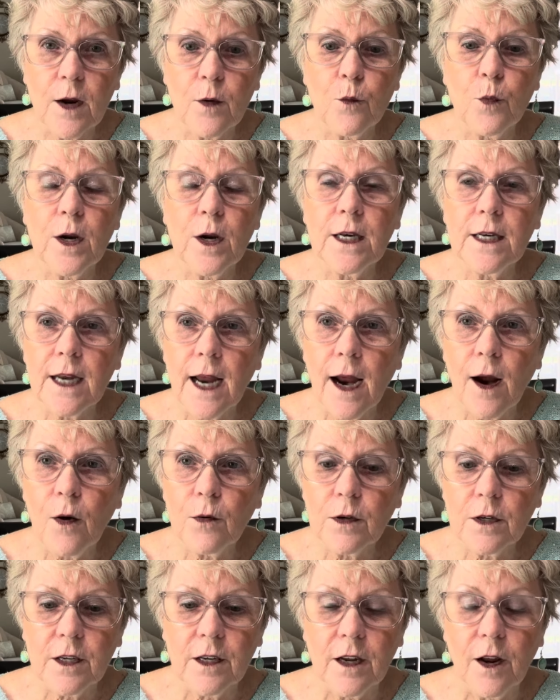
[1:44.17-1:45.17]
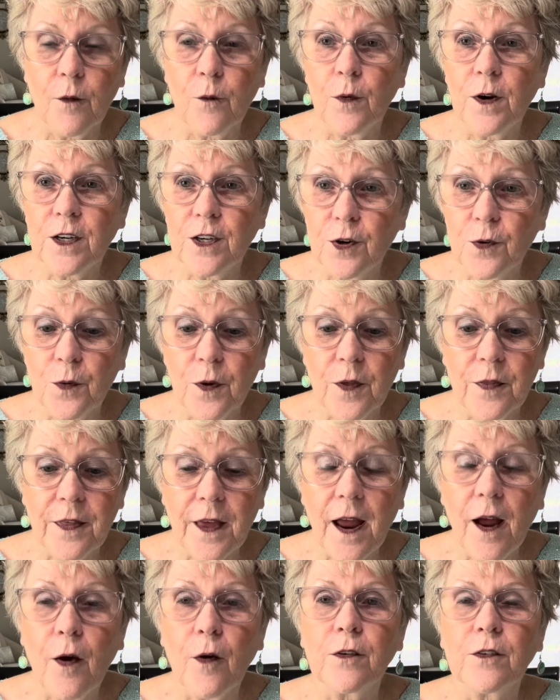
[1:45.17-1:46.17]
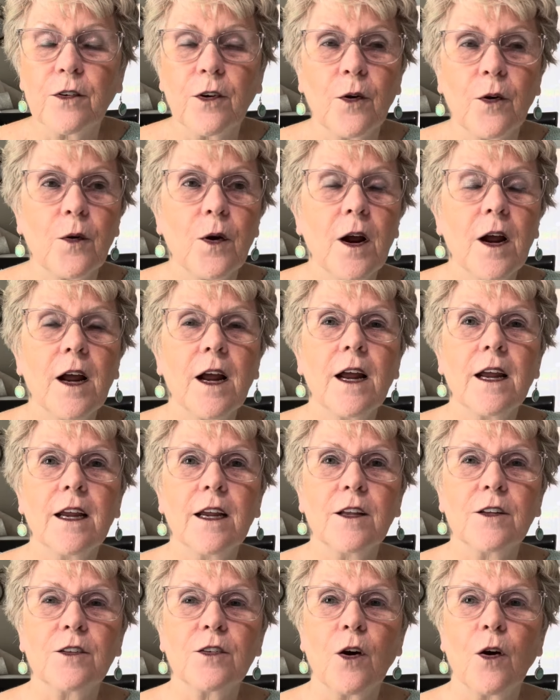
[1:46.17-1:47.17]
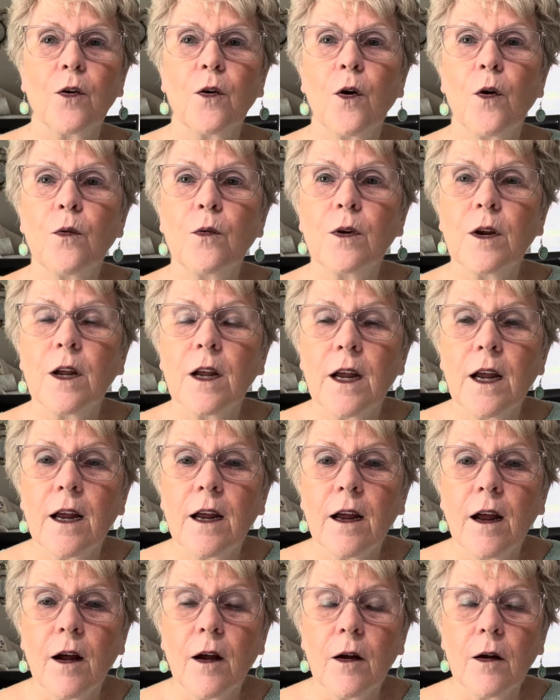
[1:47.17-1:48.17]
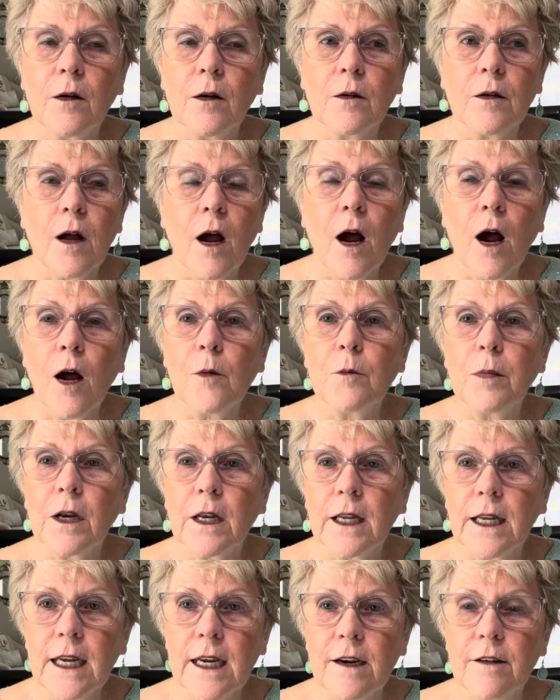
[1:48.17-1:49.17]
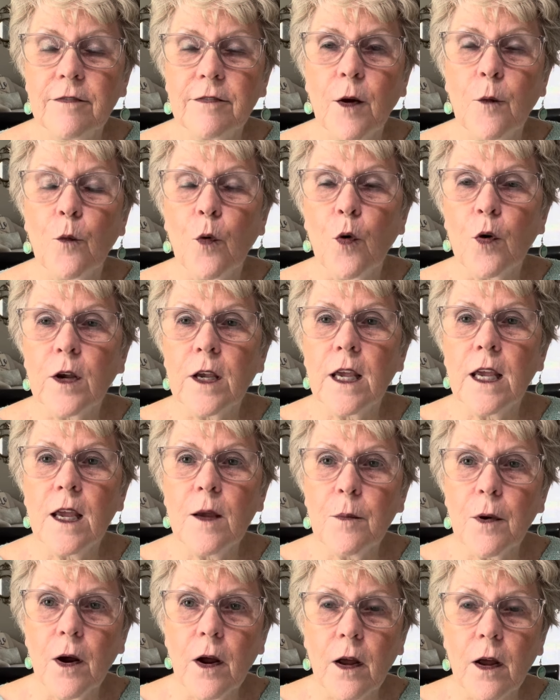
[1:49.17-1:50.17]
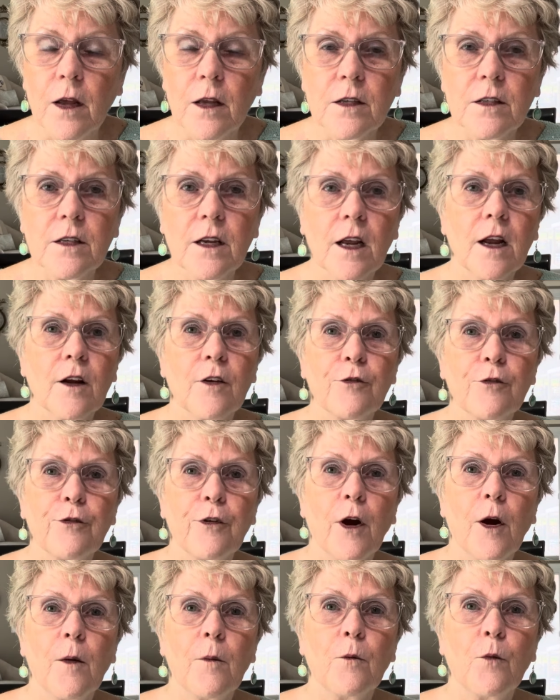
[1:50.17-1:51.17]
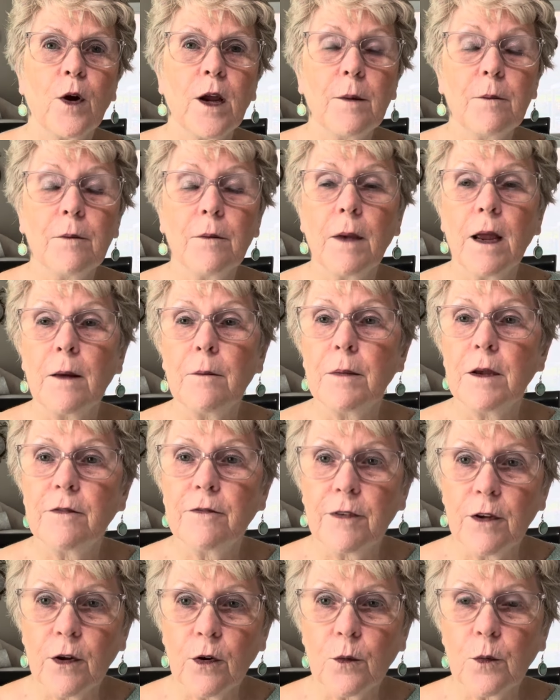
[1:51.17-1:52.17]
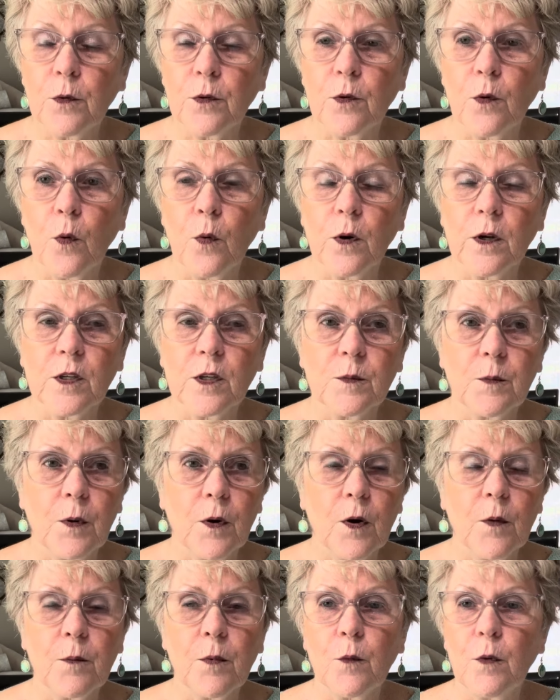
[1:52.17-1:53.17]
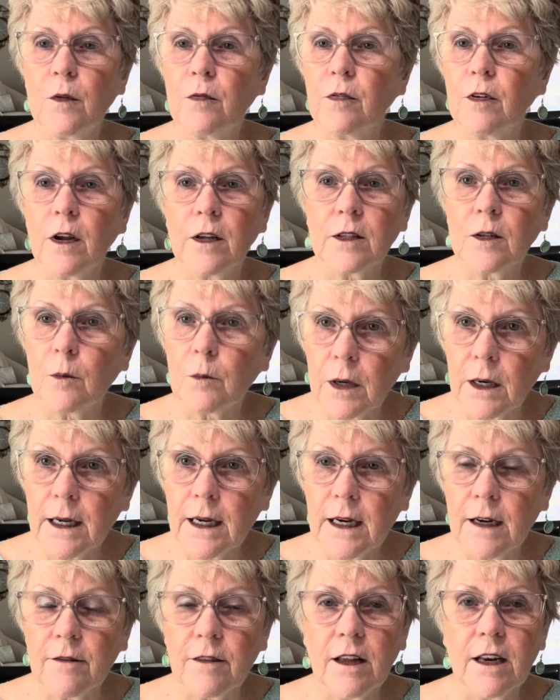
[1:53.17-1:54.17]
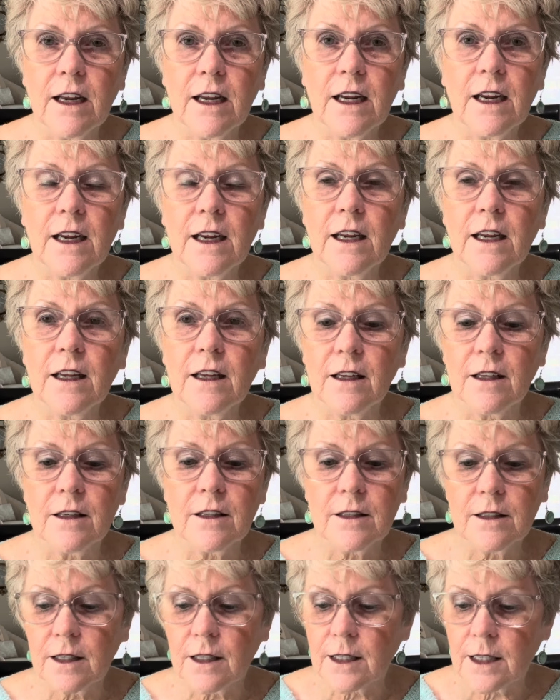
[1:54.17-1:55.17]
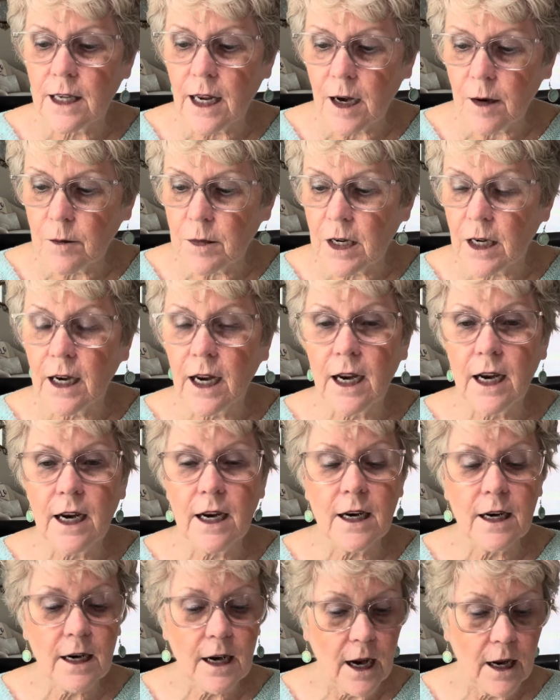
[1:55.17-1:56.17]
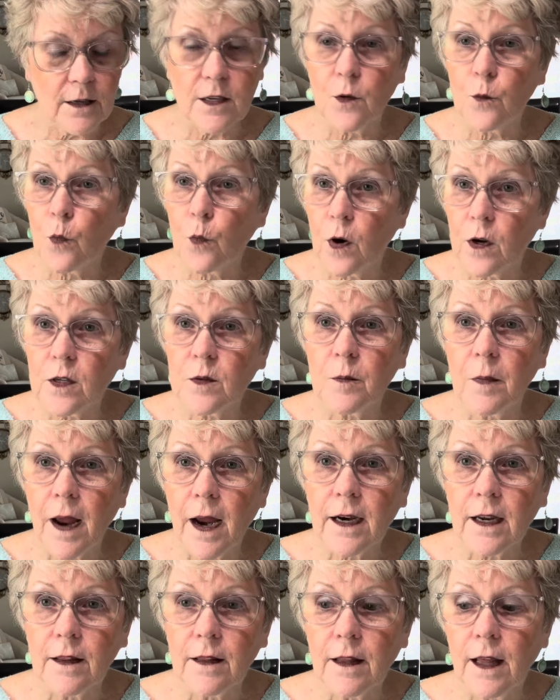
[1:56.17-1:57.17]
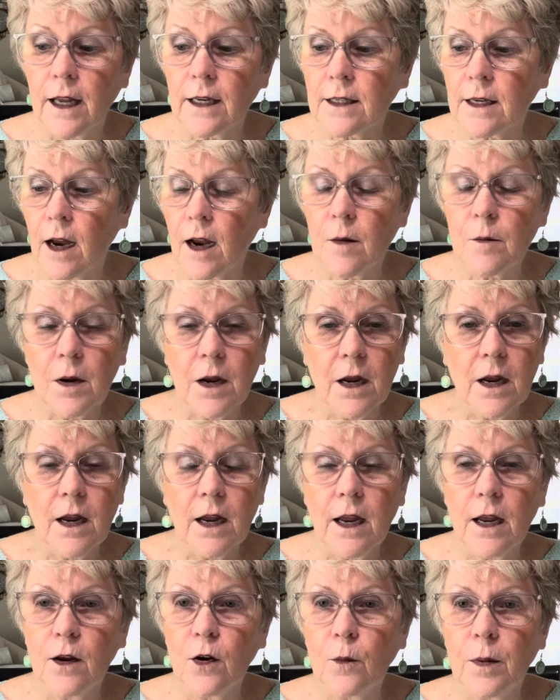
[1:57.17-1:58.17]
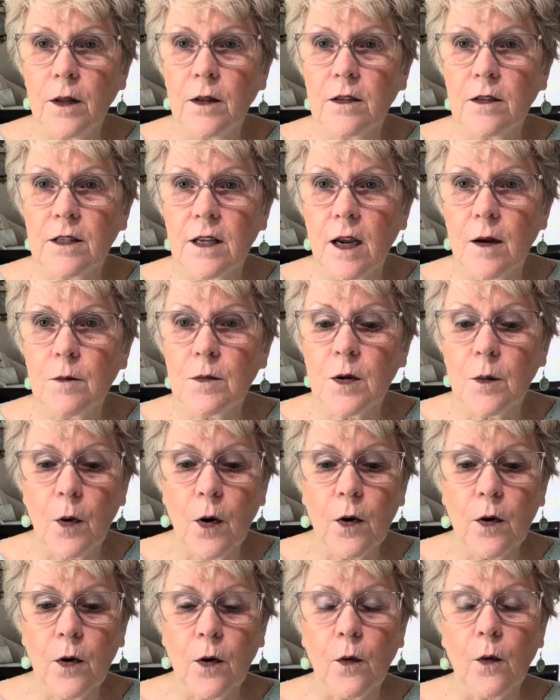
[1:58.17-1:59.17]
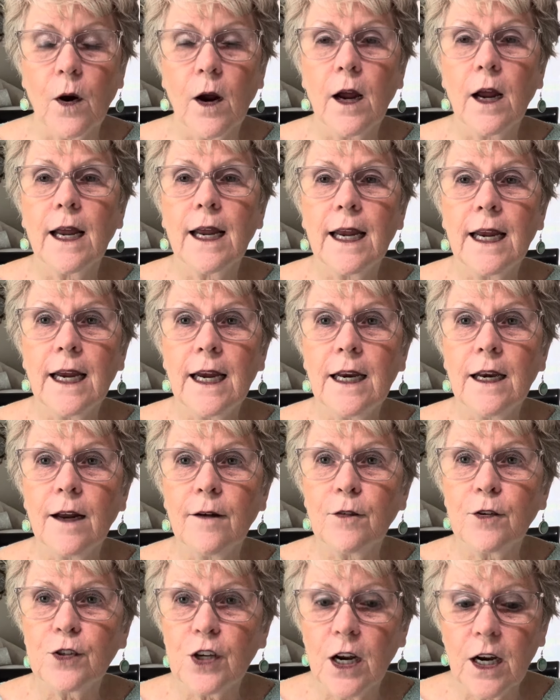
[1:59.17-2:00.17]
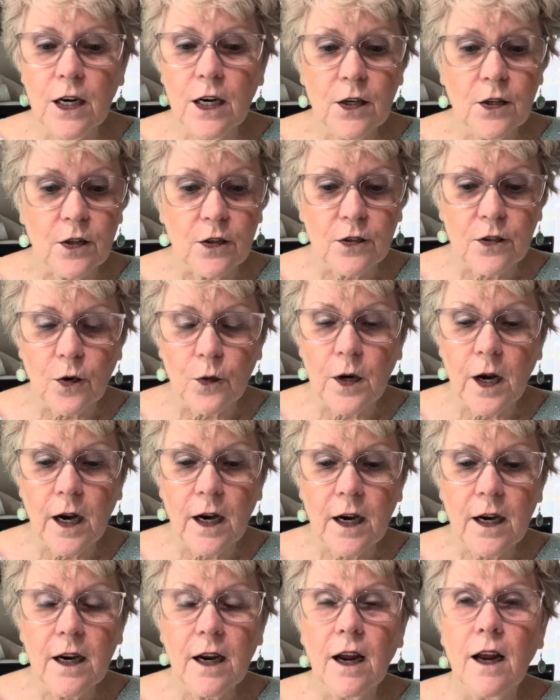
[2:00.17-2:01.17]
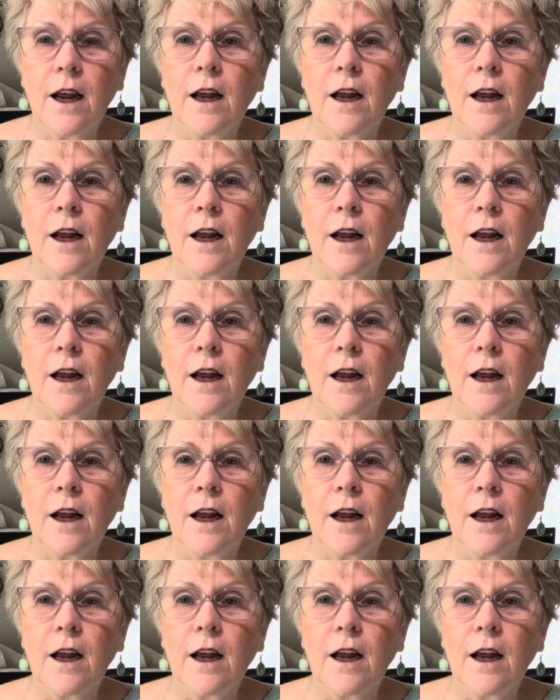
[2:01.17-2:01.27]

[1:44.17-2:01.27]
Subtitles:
We doubt and we do without. So it's our own unbelief that will keep us from, we may be filled with the Holy Spirit, but we've got to believe that he is the same today as he was back in that time, and he'll be the same tomorrow. He never changes, okay?